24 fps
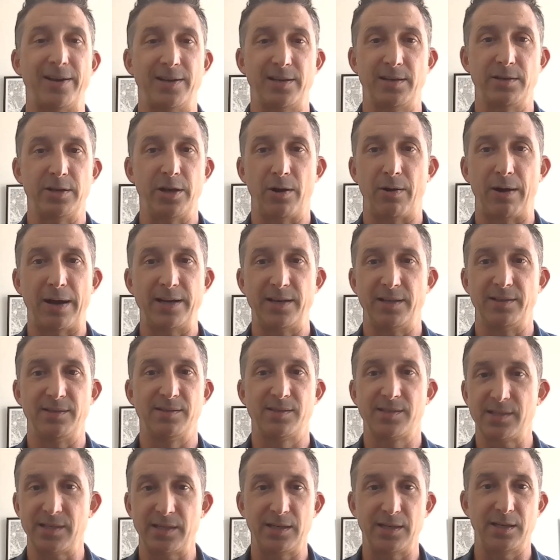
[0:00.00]
I
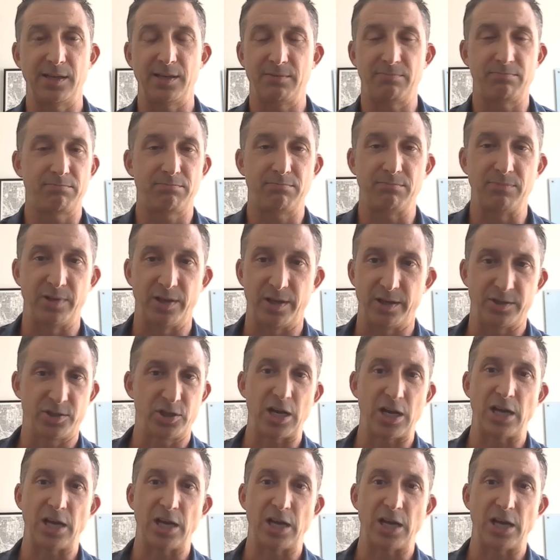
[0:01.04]
didn't see the